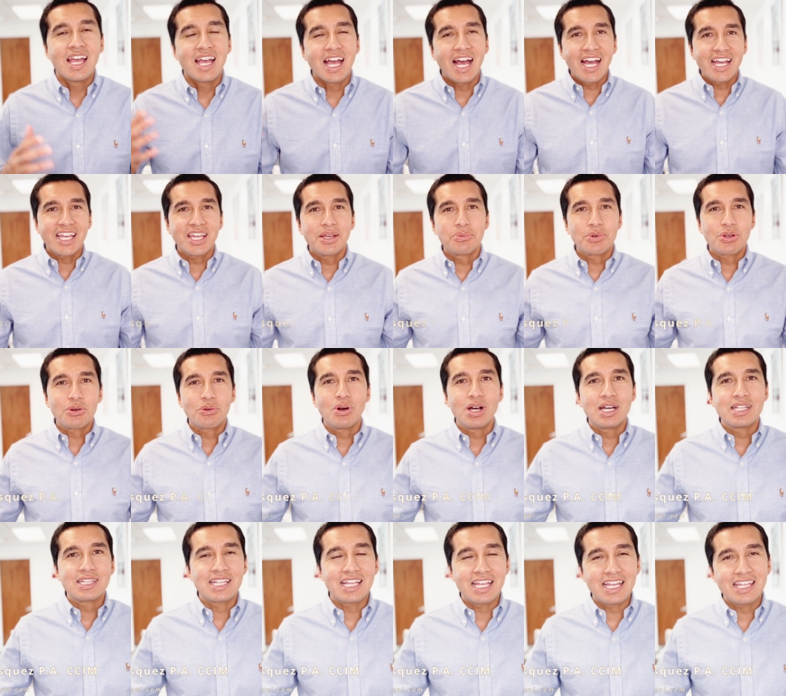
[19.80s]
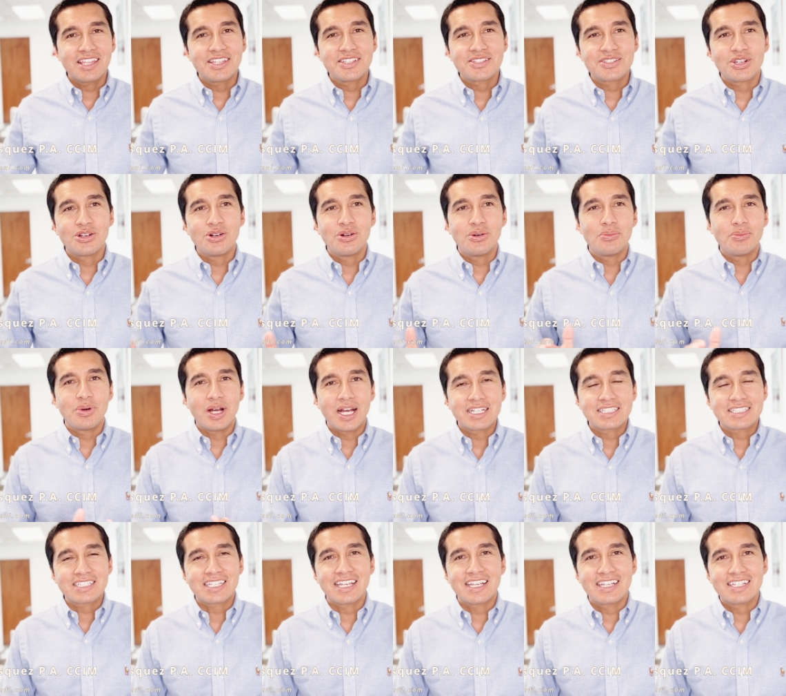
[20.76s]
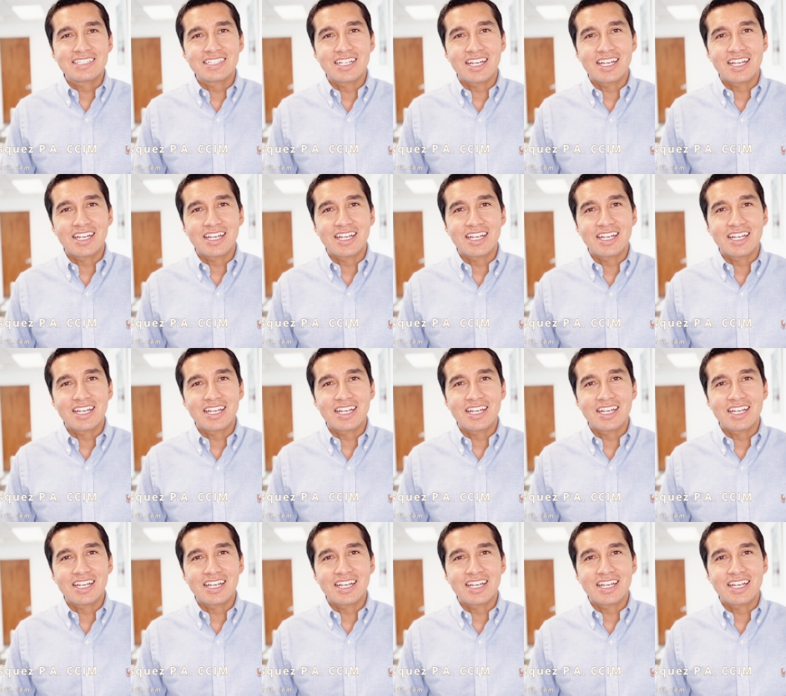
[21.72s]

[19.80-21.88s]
Hi everyone, Edison Vasquez